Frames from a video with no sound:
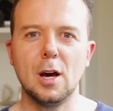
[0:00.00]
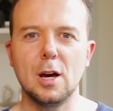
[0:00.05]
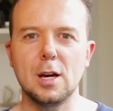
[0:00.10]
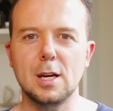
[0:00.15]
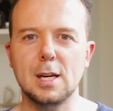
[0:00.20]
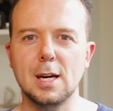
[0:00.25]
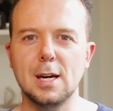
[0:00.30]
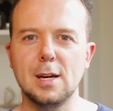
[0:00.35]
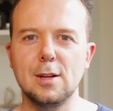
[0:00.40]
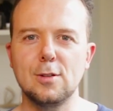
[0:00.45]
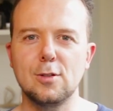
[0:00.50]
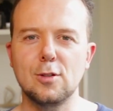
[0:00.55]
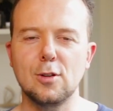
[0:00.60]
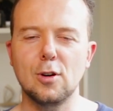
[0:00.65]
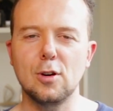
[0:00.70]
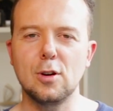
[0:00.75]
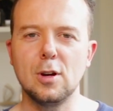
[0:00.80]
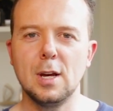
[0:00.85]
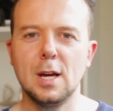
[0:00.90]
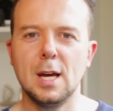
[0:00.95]
Okay,
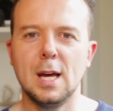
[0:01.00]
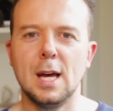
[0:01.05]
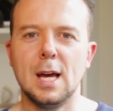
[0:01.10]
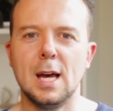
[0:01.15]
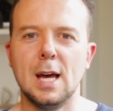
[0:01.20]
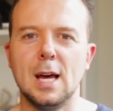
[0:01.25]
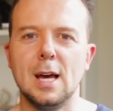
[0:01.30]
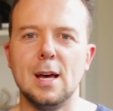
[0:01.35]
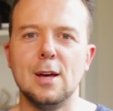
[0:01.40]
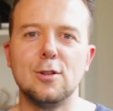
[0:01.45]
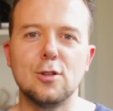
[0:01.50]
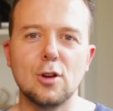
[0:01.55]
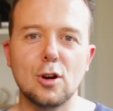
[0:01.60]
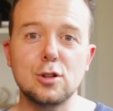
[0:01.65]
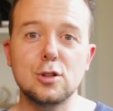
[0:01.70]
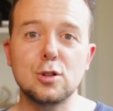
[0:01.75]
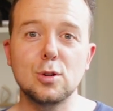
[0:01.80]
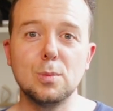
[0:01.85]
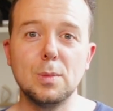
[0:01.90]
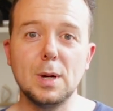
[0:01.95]
so
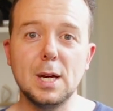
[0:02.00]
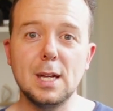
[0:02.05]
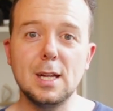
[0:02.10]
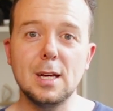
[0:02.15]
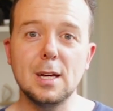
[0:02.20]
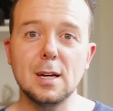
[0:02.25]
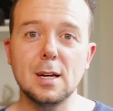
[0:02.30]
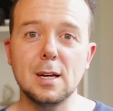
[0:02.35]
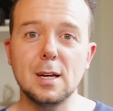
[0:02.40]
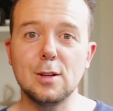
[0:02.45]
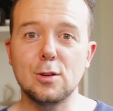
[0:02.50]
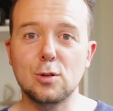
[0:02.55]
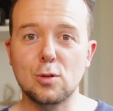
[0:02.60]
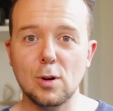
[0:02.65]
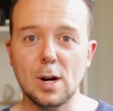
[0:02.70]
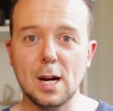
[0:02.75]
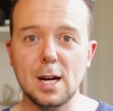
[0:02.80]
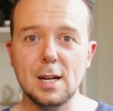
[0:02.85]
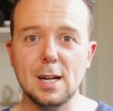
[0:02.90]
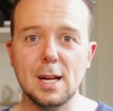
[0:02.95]
social media is
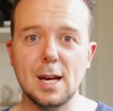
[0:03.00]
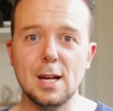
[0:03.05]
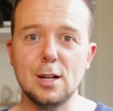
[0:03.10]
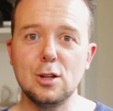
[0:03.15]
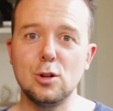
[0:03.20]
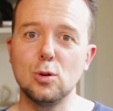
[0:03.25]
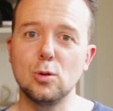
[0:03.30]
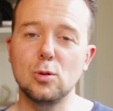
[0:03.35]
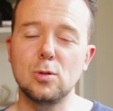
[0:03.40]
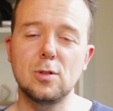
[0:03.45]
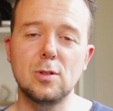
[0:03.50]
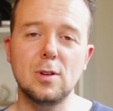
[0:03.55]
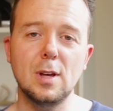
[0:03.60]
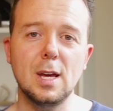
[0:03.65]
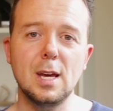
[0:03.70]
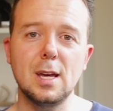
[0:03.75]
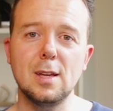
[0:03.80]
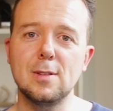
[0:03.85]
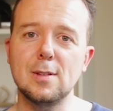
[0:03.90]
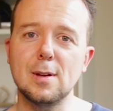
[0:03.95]
great and you'll
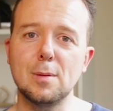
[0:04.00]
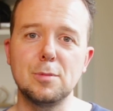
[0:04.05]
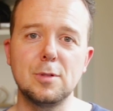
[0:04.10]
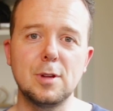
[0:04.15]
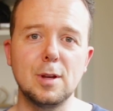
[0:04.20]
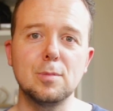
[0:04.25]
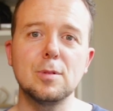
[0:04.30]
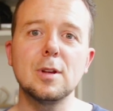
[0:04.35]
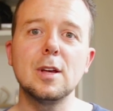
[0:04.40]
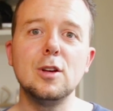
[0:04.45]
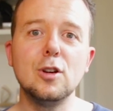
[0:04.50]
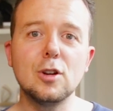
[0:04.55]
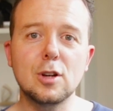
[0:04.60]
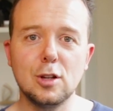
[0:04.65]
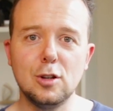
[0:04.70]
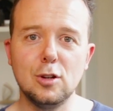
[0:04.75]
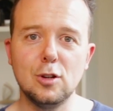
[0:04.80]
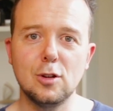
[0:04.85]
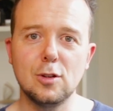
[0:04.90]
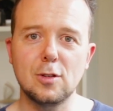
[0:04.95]
see some tips that you
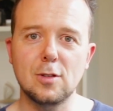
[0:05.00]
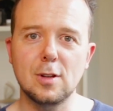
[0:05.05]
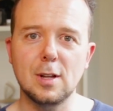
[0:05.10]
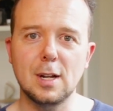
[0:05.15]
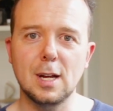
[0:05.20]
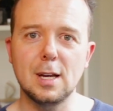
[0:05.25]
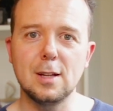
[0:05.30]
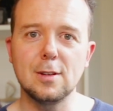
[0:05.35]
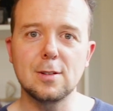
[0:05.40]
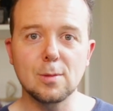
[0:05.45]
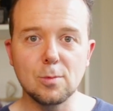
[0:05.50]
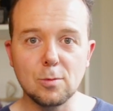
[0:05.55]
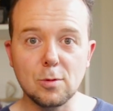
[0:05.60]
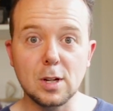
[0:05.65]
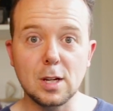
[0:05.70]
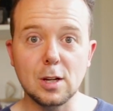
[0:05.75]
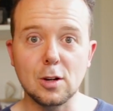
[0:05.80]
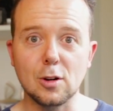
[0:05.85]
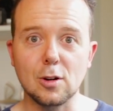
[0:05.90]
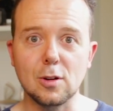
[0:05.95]
can use today in some
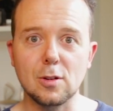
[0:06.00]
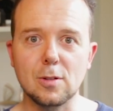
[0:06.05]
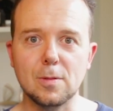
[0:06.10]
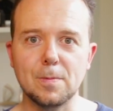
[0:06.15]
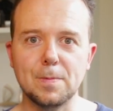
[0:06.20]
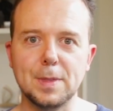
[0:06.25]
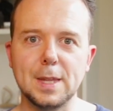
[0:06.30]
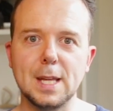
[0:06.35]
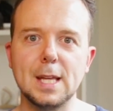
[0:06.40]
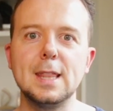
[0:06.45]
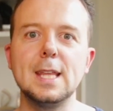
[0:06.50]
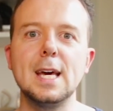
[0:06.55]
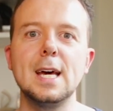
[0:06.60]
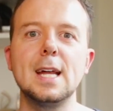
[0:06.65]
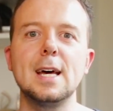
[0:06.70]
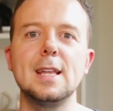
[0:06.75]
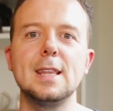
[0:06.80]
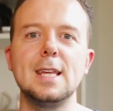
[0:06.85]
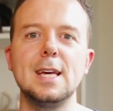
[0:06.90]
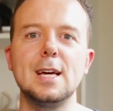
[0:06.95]
videos. And then
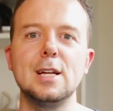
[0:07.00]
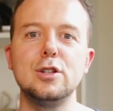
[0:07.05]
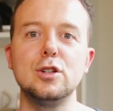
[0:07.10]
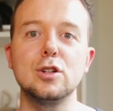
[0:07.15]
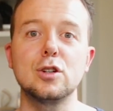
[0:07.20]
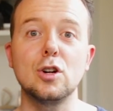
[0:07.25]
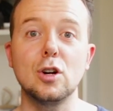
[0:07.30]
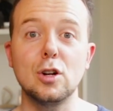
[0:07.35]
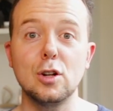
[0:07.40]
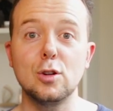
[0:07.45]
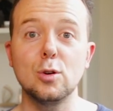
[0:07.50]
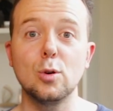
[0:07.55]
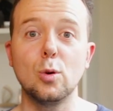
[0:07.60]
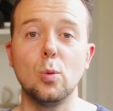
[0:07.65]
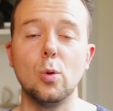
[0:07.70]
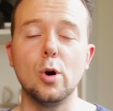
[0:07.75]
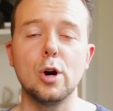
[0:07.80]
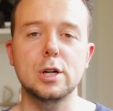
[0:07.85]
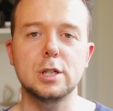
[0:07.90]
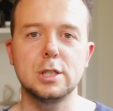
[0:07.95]
at the end, you're gonna do a
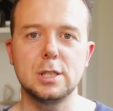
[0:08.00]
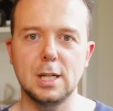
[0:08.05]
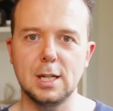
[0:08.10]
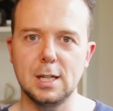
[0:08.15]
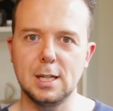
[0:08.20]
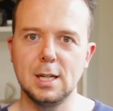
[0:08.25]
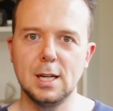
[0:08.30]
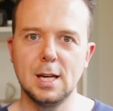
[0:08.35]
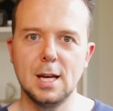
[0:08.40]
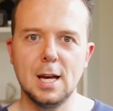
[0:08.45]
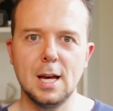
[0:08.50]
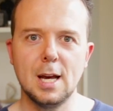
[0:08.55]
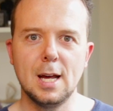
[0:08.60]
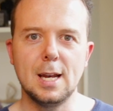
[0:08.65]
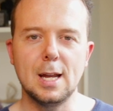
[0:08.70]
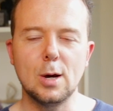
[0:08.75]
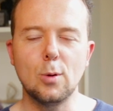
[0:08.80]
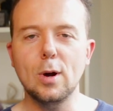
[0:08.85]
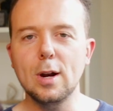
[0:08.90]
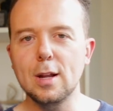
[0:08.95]
worksheet.
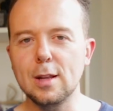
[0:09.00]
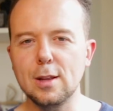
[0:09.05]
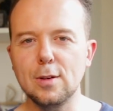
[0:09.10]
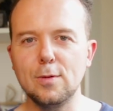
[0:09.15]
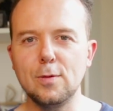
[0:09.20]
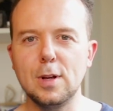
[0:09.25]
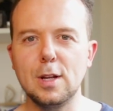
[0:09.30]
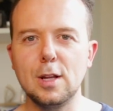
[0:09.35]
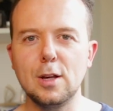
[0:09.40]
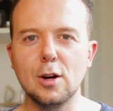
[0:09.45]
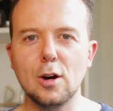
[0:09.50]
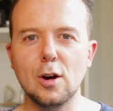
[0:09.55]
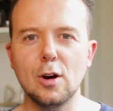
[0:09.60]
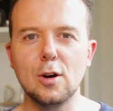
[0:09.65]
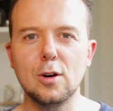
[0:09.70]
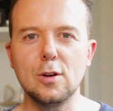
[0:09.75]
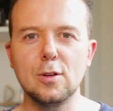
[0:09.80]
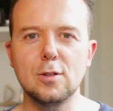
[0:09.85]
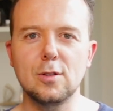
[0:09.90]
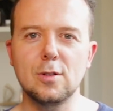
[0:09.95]
Now, one of the
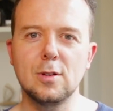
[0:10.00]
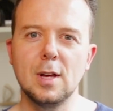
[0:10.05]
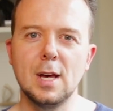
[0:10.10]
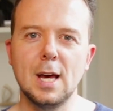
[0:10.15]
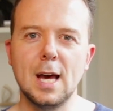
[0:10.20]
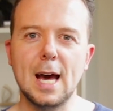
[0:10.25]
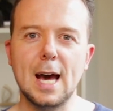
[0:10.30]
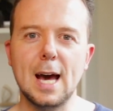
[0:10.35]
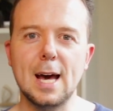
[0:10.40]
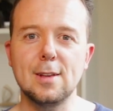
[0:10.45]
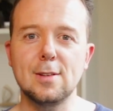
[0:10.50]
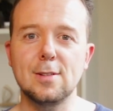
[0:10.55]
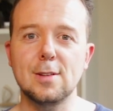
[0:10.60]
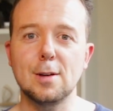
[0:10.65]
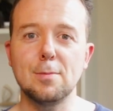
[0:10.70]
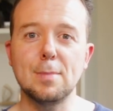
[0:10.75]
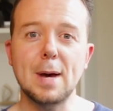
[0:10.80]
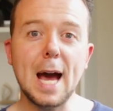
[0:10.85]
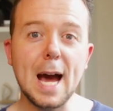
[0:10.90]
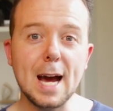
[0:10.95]
videos has
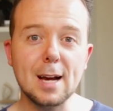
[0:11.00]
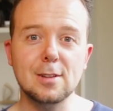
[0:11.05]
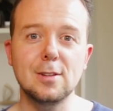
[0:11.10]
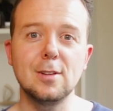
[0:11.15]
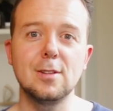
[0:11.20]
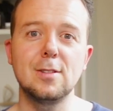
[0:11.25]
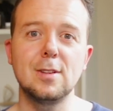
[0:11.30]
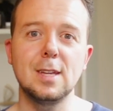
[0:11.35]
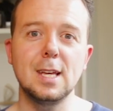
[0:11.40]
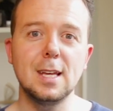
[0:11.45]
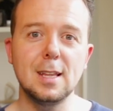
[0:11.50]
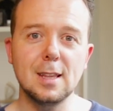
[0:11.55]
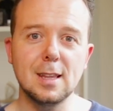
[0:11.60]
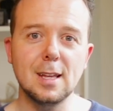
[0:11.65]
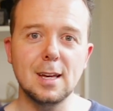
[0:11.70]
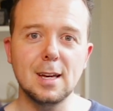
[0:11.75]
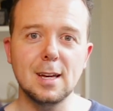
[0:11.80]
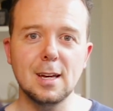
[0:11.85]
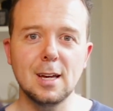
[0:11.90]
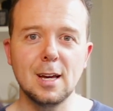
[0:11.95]
some actors in
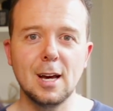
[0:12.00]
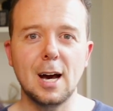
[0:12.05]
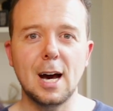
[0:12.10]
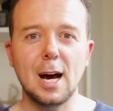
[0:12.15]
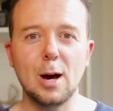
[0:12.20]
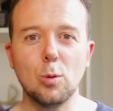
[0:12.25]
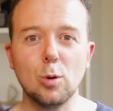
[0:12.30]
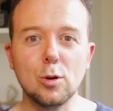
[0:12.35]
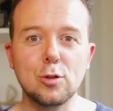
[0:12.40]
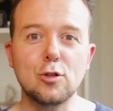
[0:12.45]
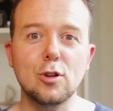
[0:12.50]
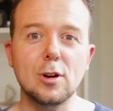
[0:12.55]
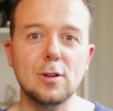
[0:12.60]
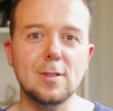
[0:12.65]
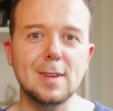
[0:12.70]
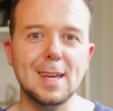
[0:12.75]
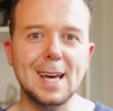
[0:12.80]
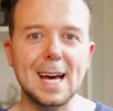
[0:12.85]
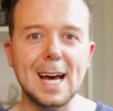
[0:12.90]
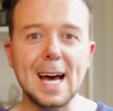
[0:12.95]
there. I will
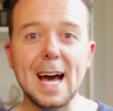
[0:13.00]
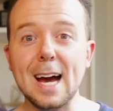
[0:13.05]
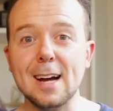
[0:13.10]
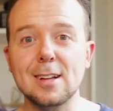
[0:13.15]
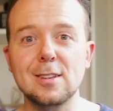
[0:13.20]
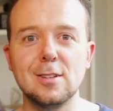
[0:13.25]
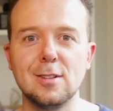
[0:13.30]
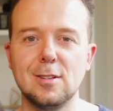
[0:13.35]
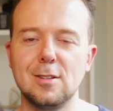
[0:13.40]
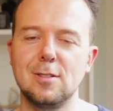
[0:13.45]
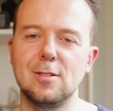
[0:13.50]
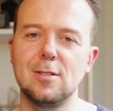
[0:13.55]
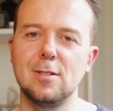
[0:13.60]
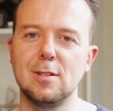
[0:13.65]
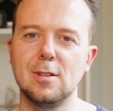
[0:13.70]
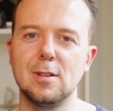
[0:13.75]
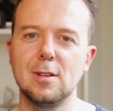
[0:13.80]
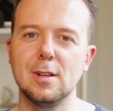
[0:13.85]
stress they are actors.